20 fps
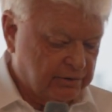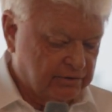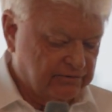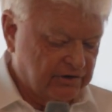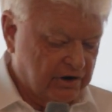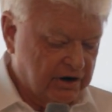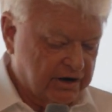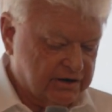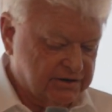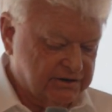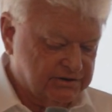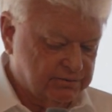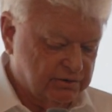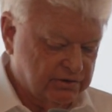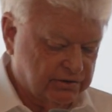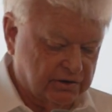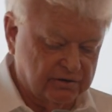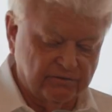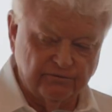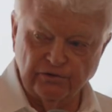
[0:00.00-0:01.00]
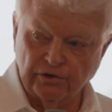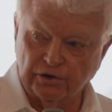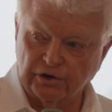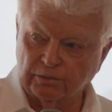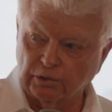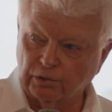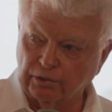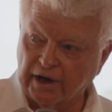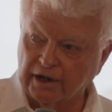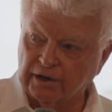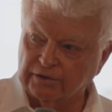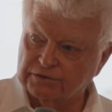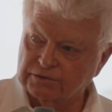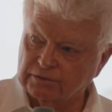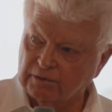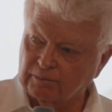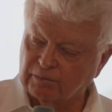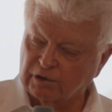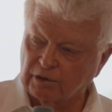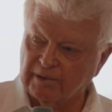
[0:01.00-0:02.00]
provided us with a convertible note
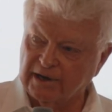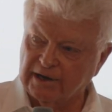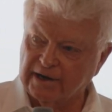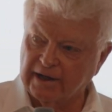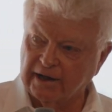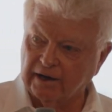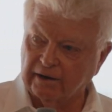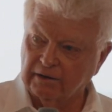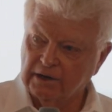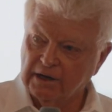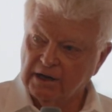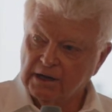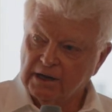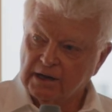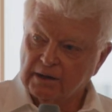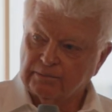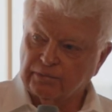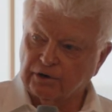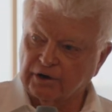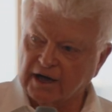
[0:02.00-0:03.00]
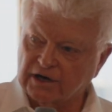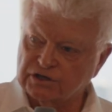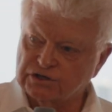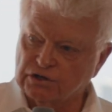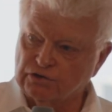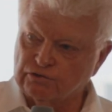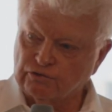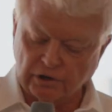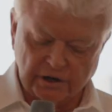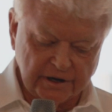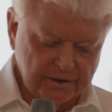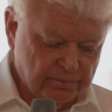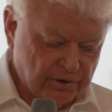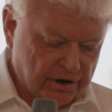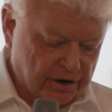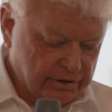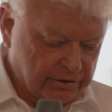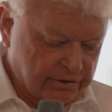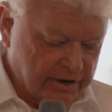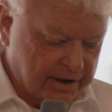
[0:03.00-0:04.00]
to implement our production drilling
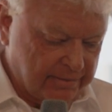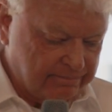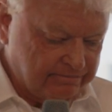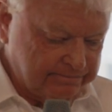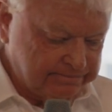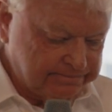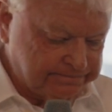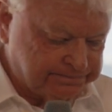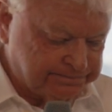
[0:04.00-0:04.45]
program.